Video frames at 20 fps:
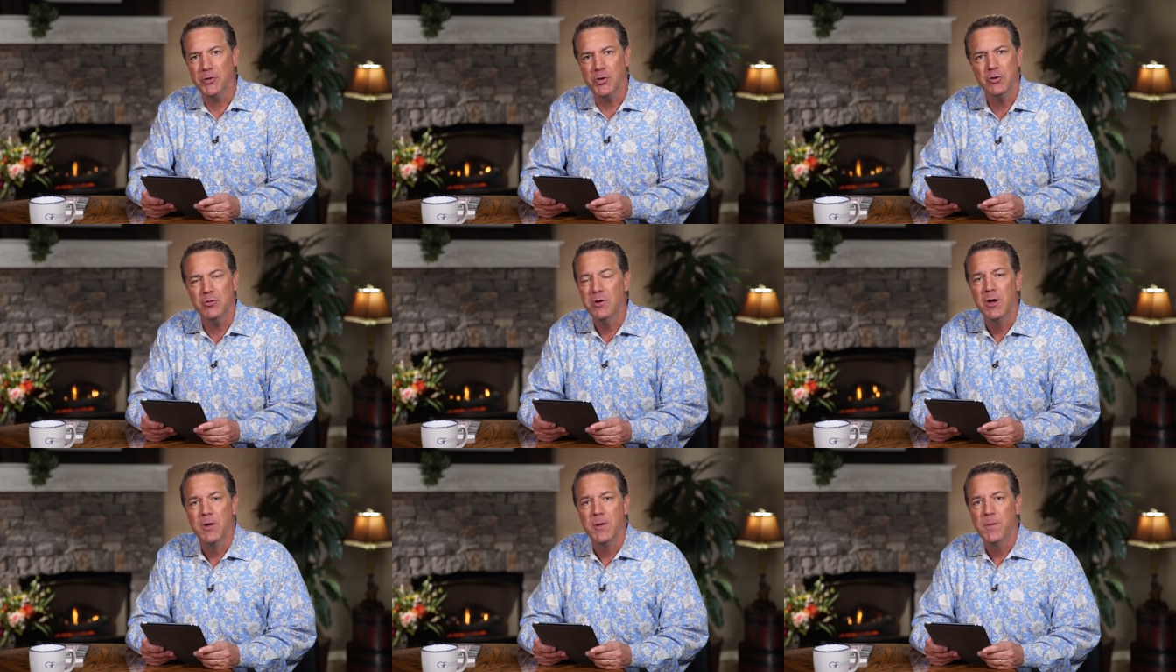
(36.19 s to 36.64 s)

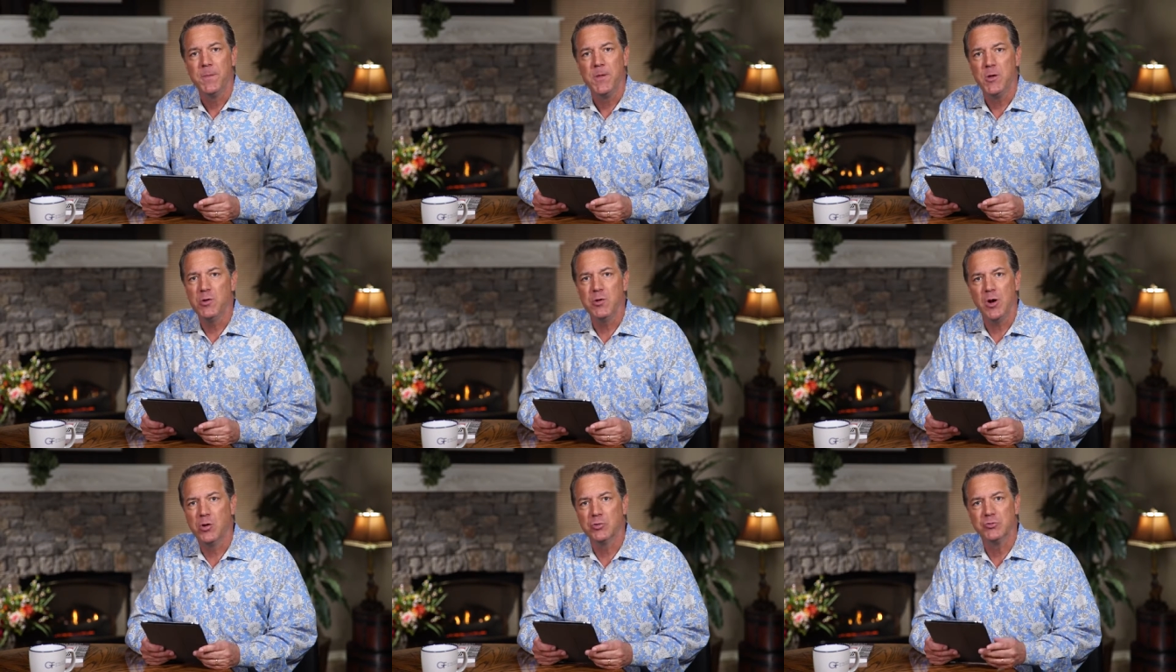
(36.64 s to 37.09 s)
You
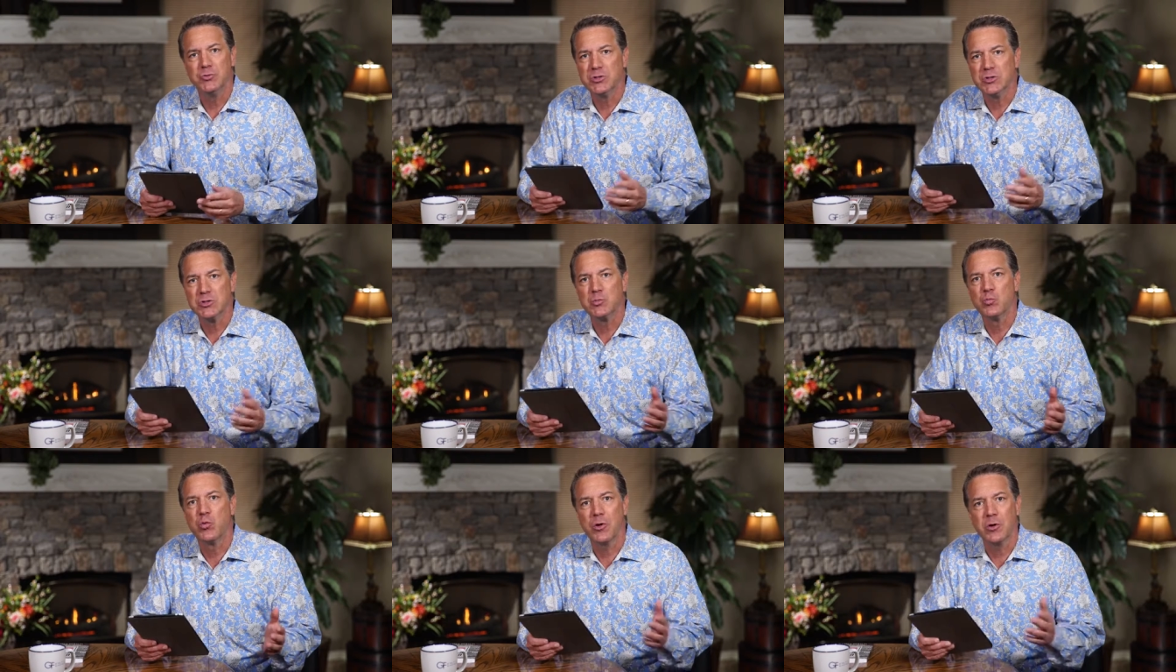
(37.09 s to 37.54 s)
don't
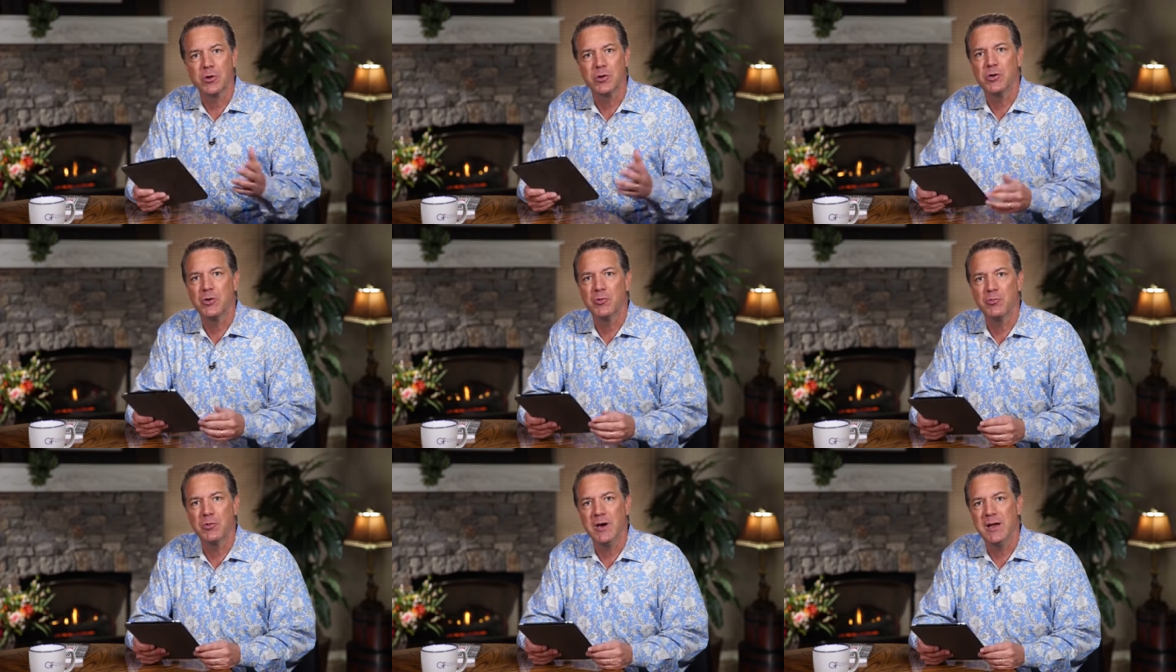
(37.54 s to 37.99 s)
just work
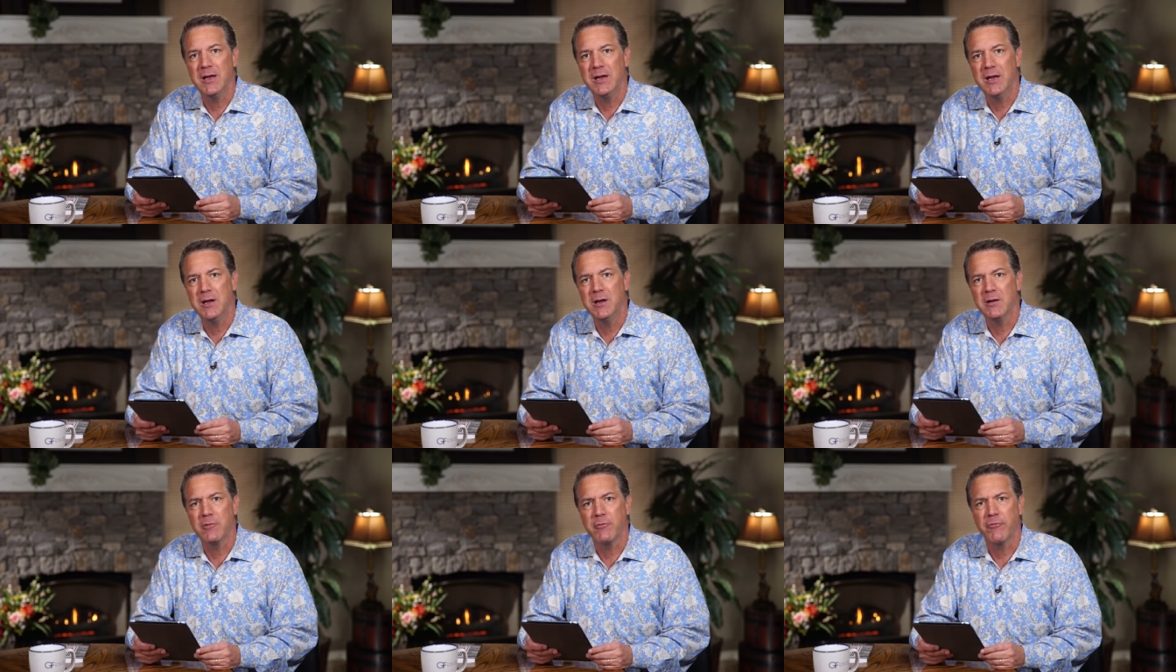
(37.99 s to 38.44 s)
your way
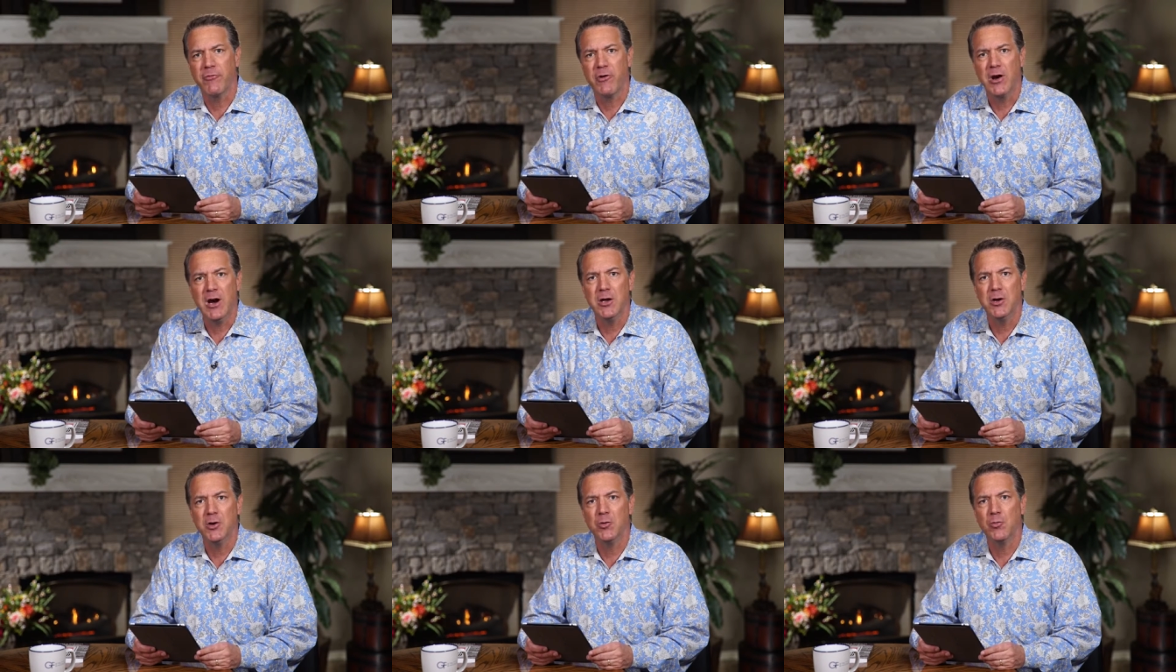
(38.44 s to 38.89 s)
in or
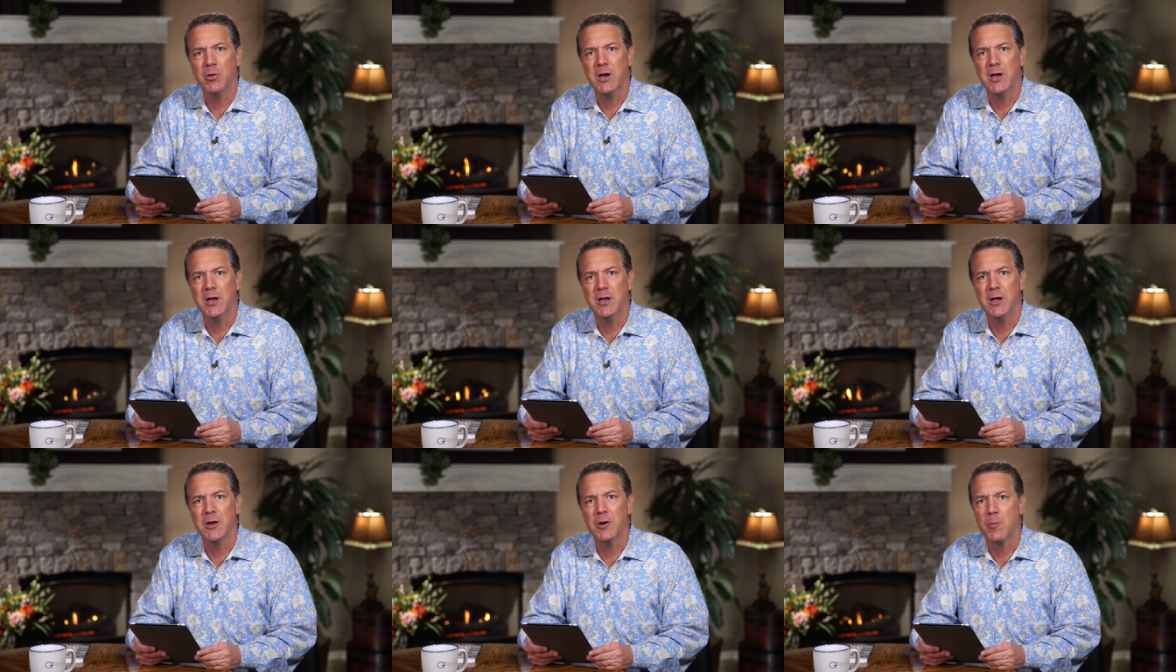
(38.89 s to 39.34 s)
fight your
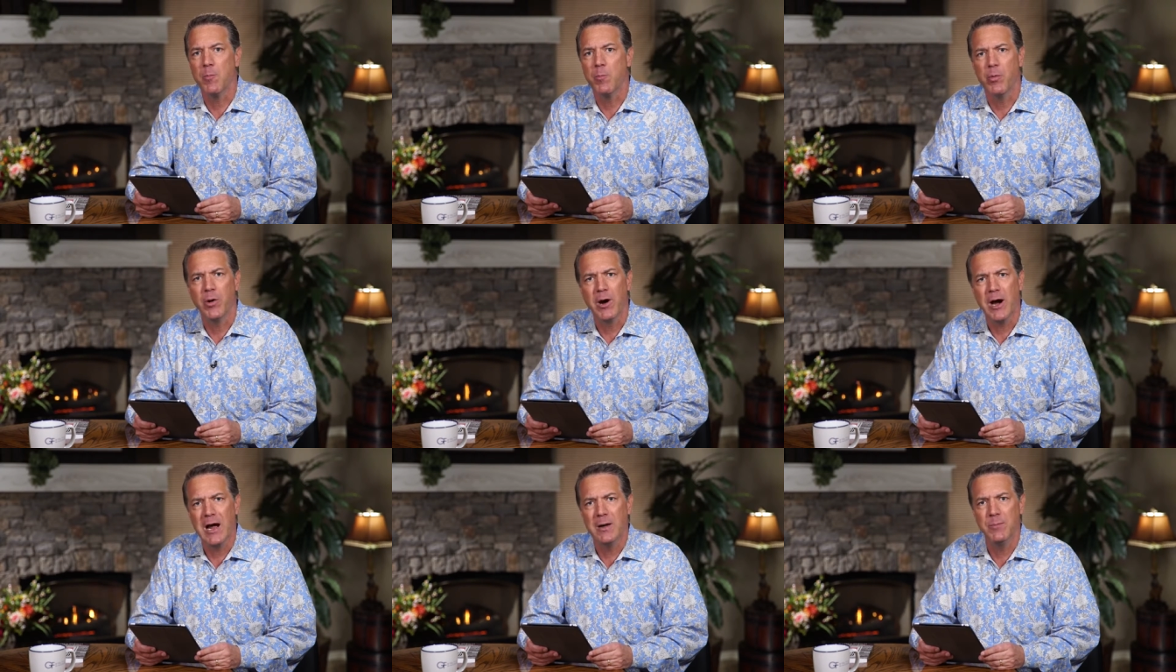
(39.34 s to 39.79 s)
way in or
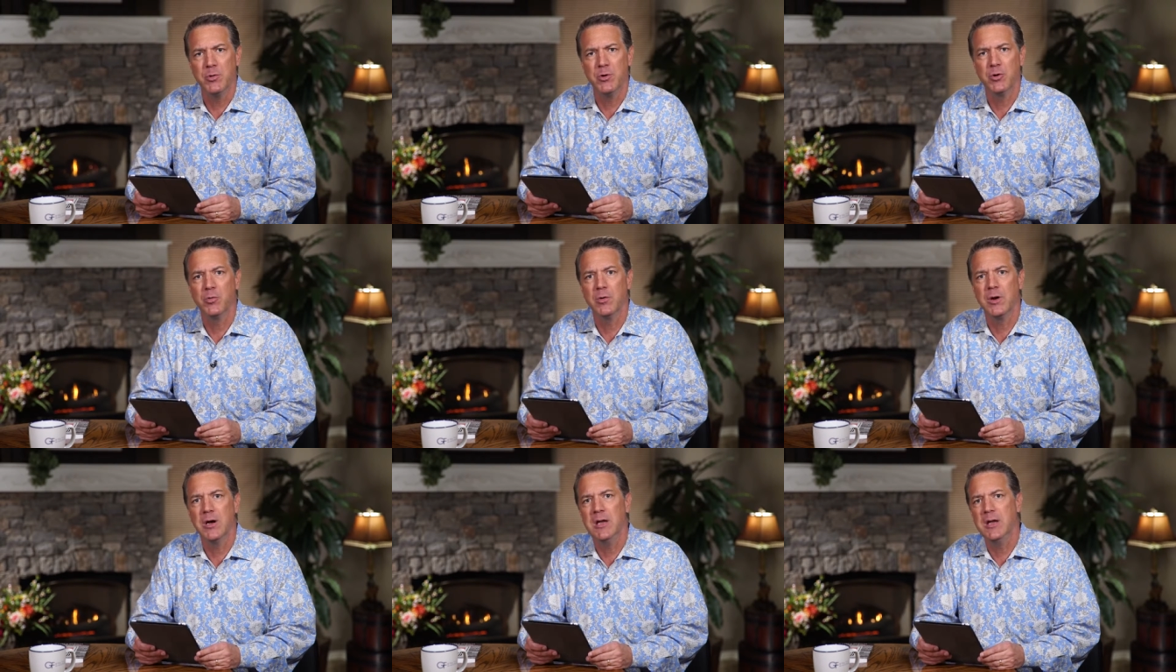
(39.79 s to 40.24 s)
bribe your
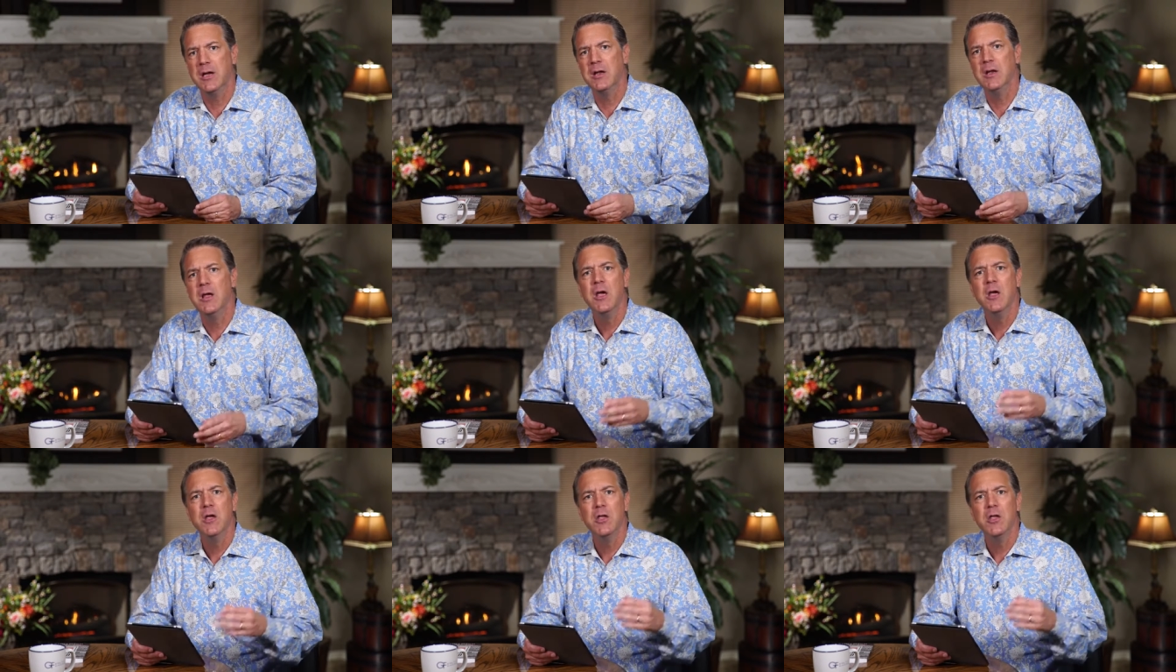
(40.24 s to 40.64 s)
way in.